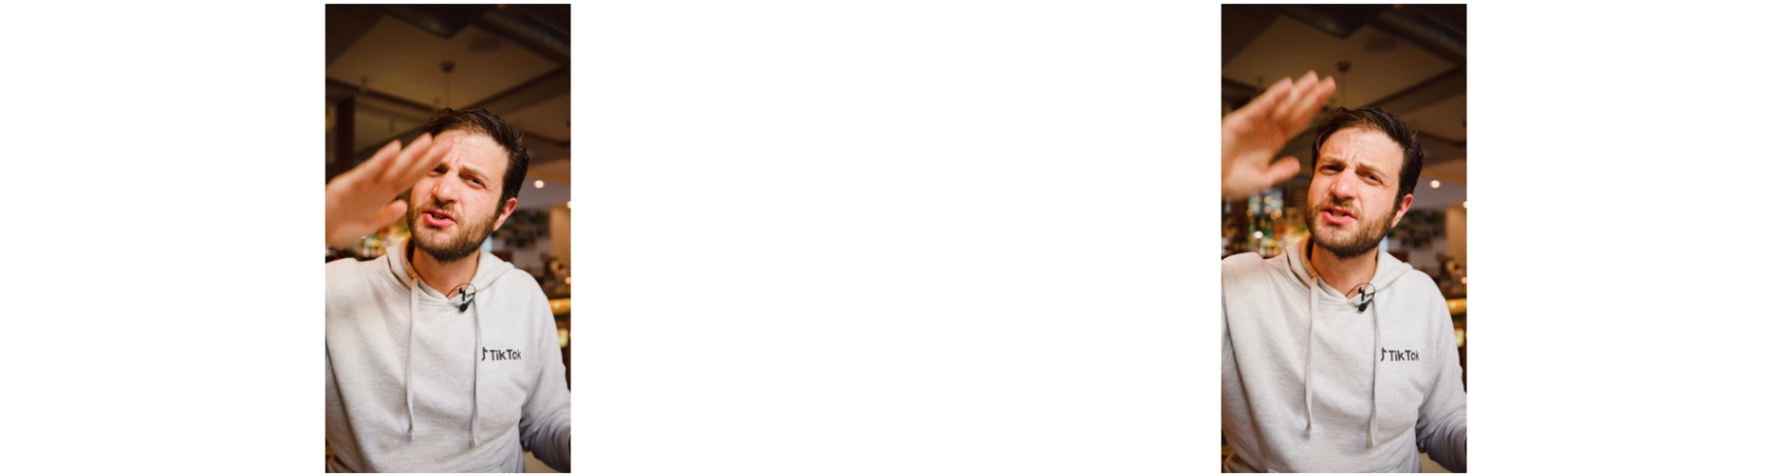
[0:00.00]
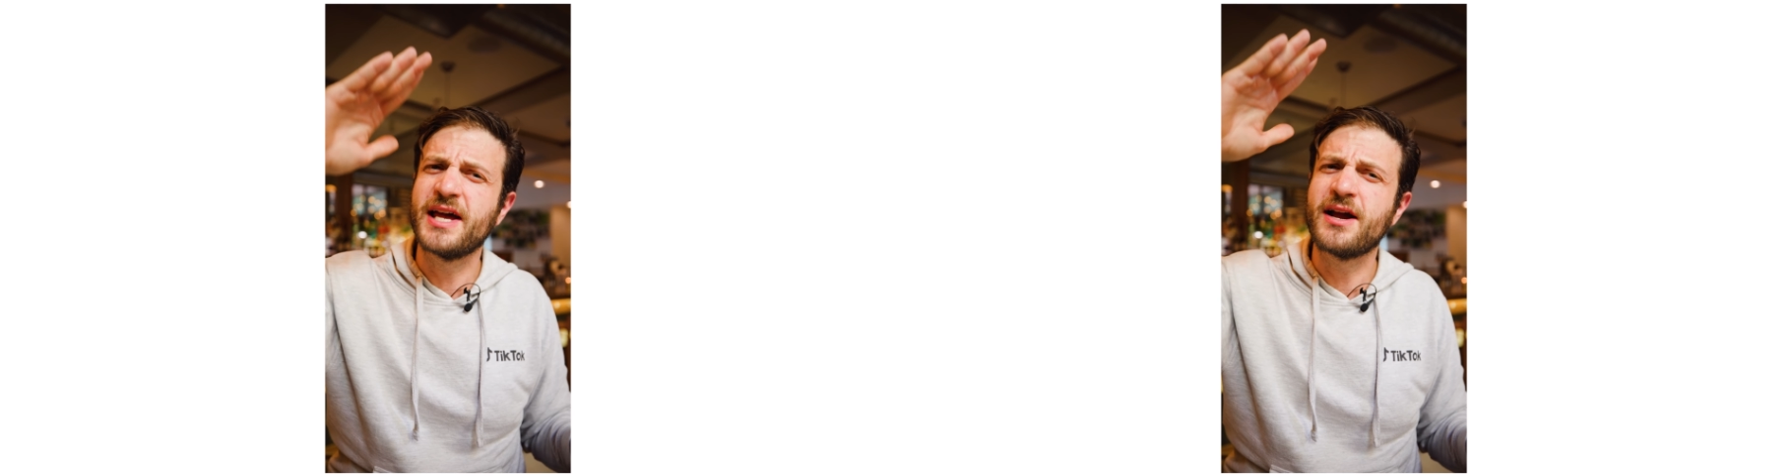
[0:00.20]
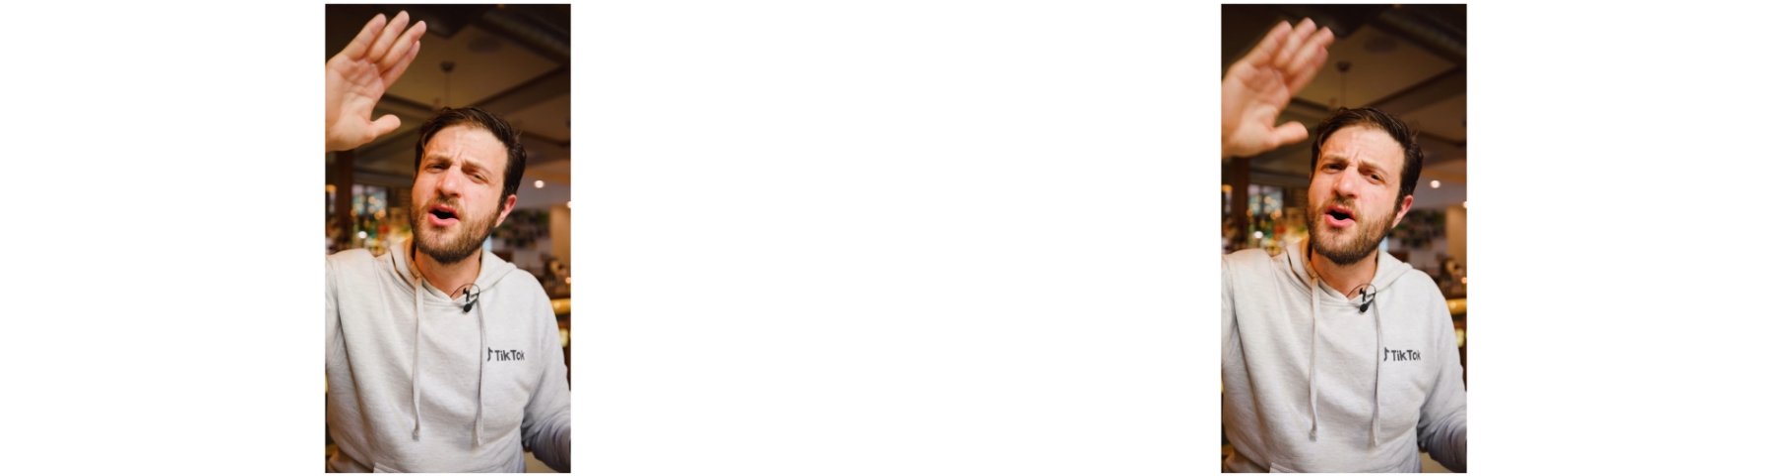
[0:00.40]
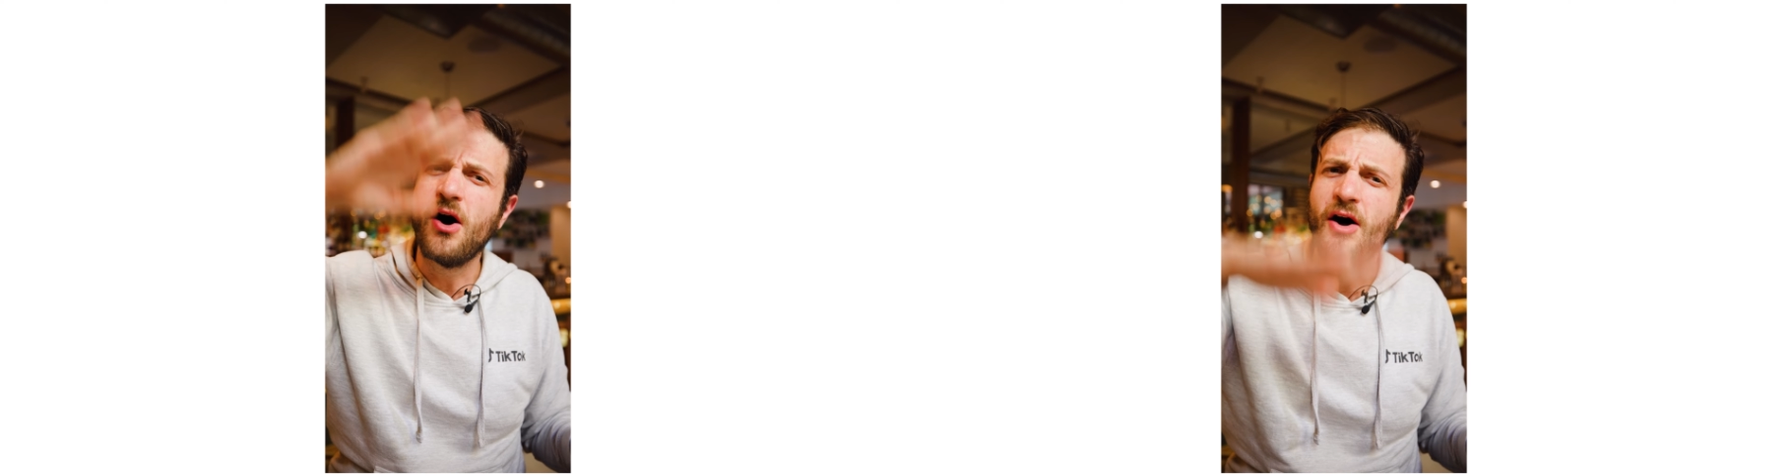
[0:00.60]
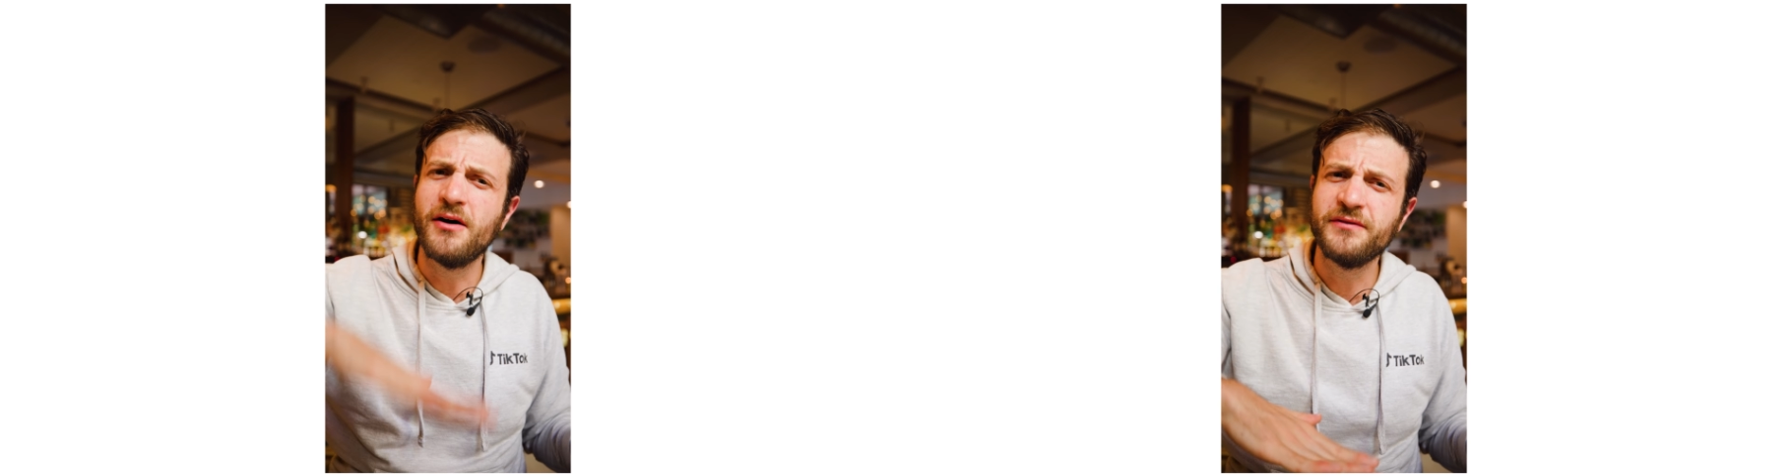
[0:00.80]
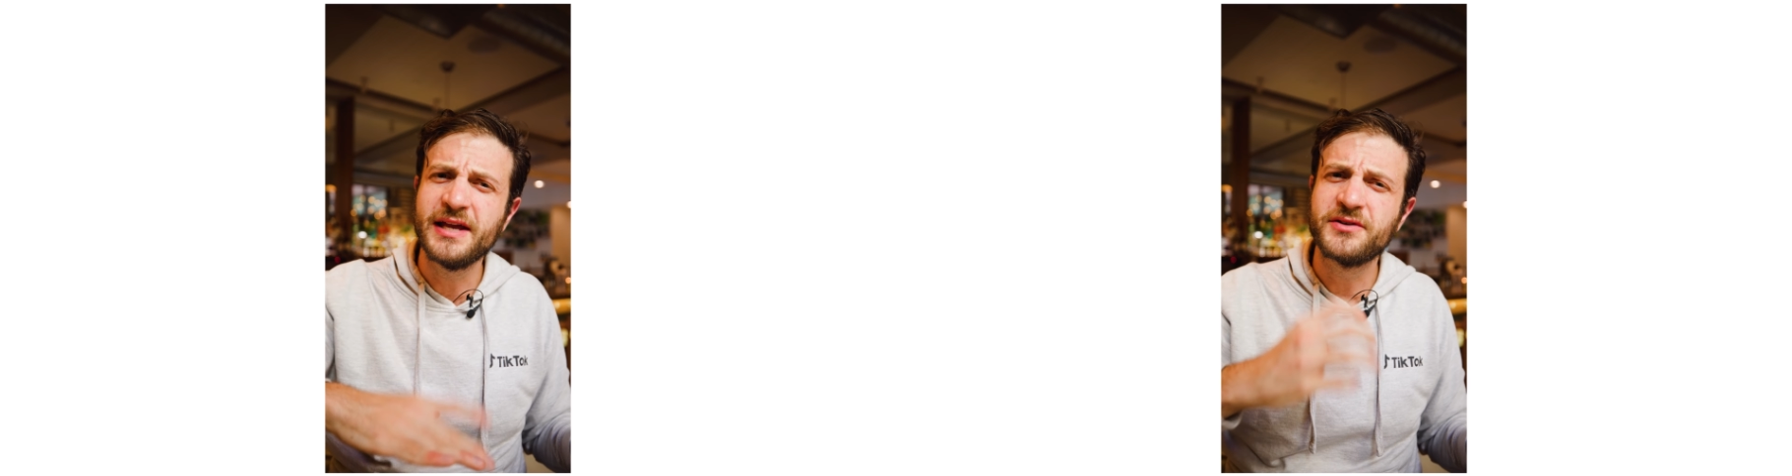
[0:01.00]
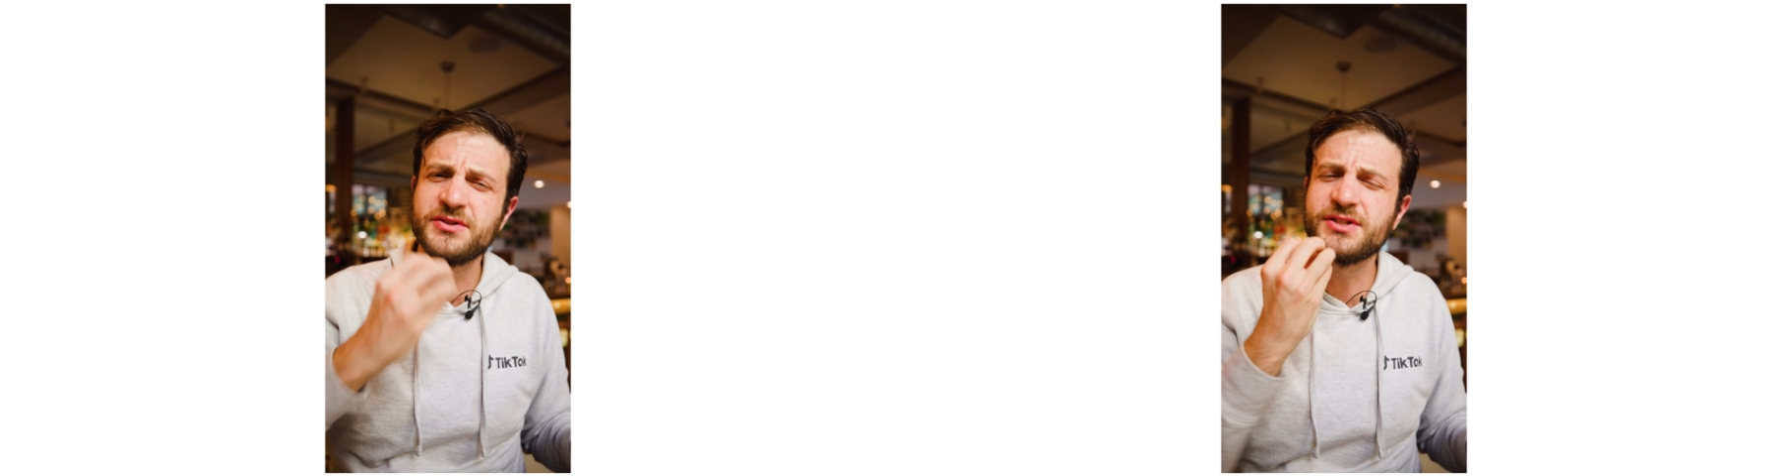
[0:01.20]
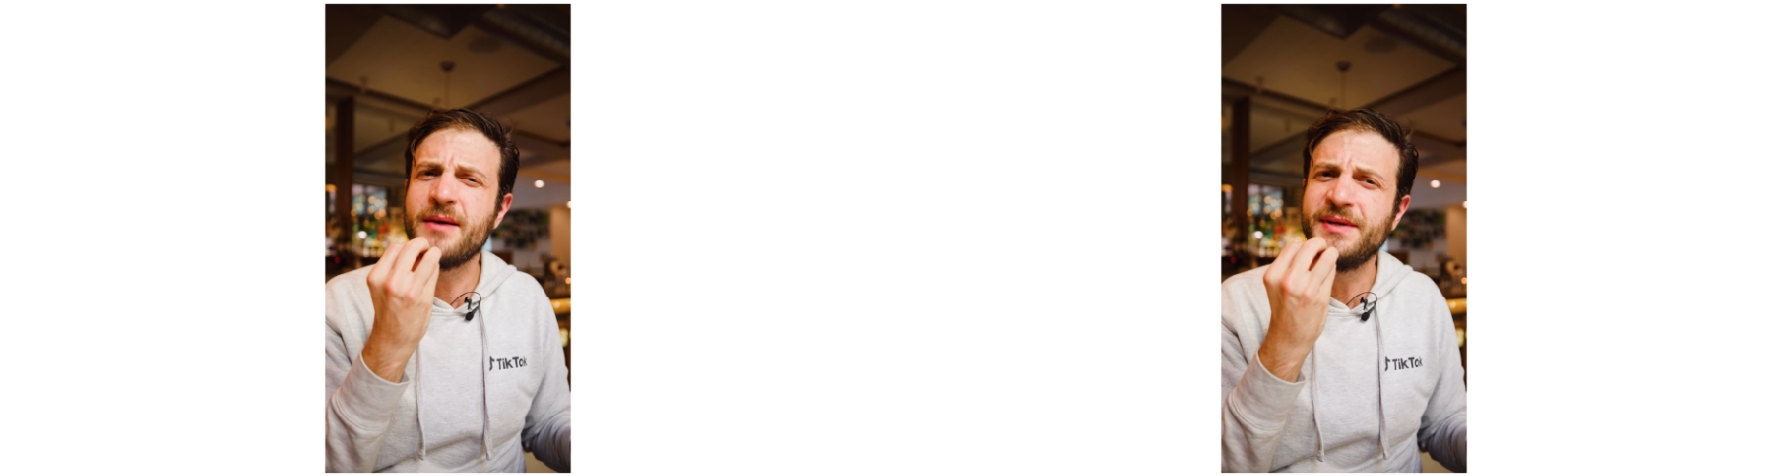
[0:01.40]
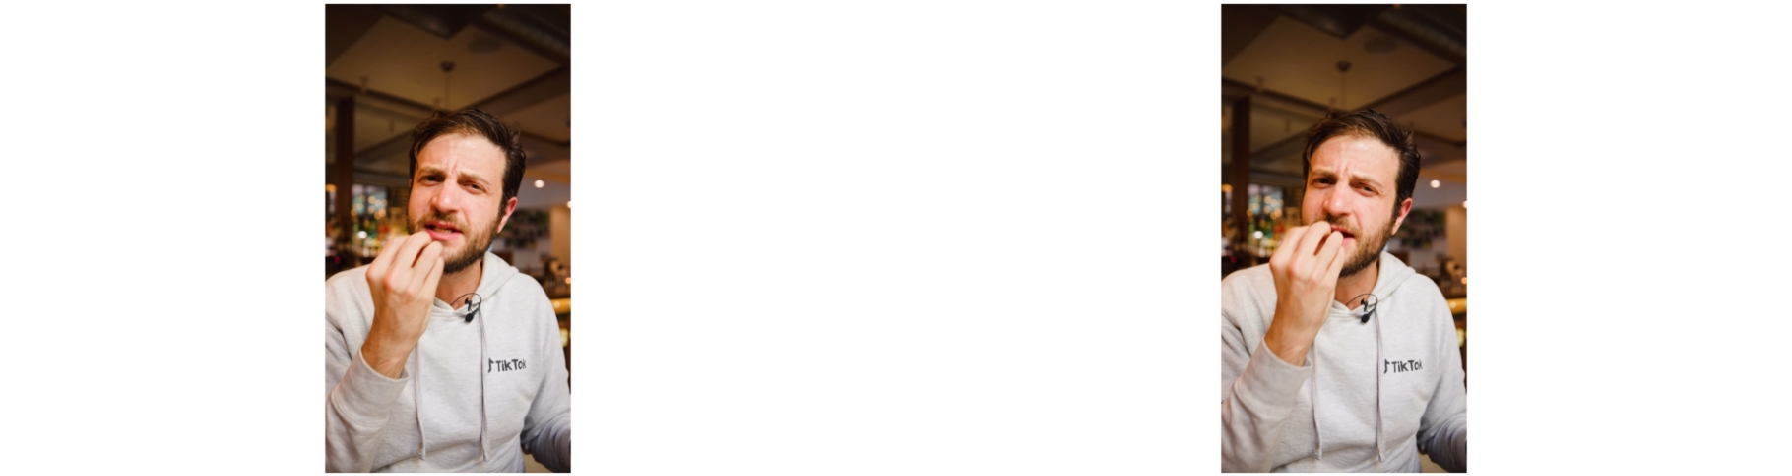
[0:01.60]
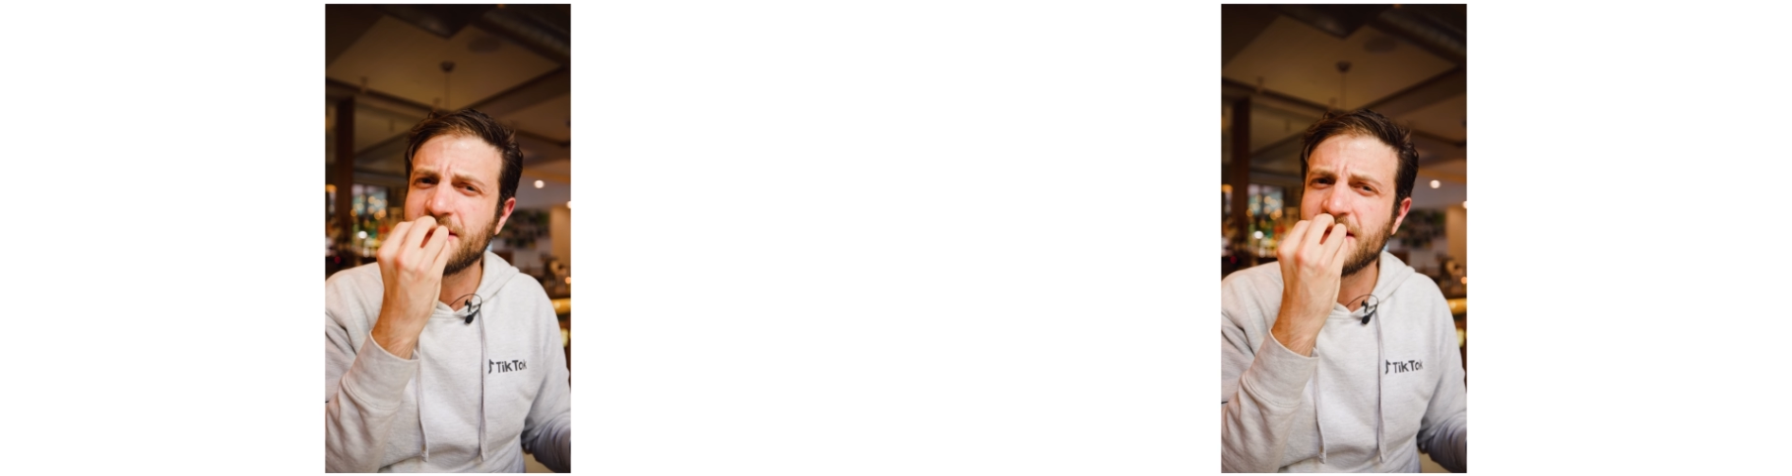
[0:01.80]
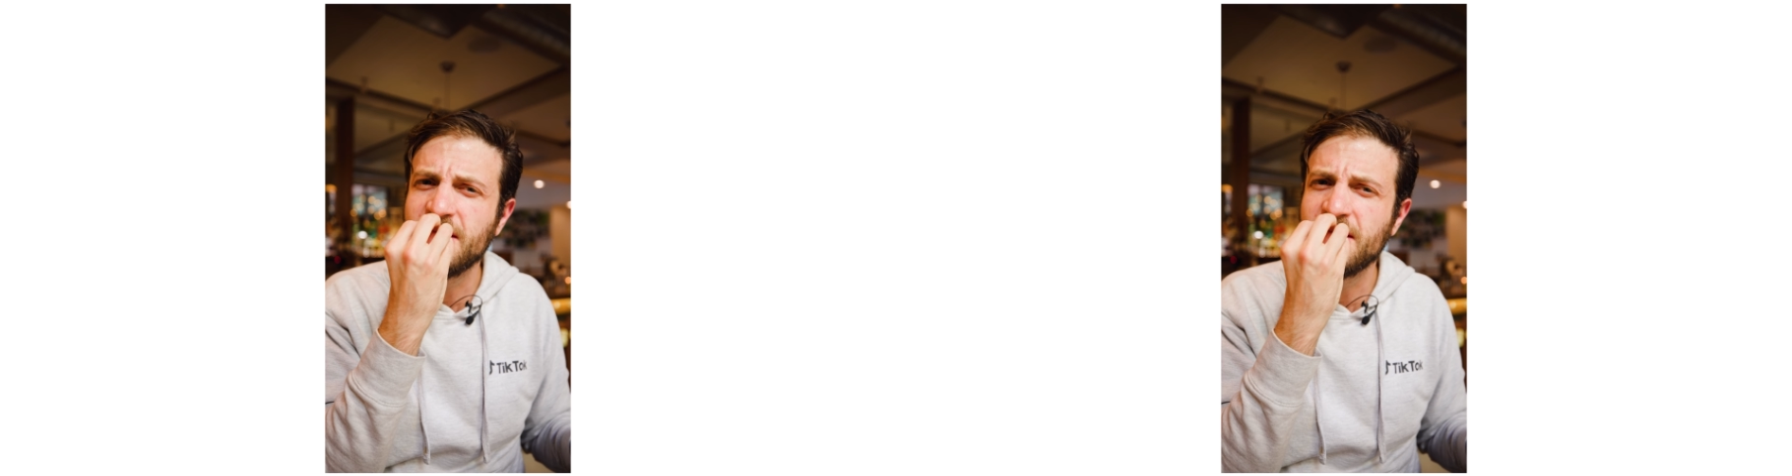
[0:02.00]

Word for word: Just like all flavors coming together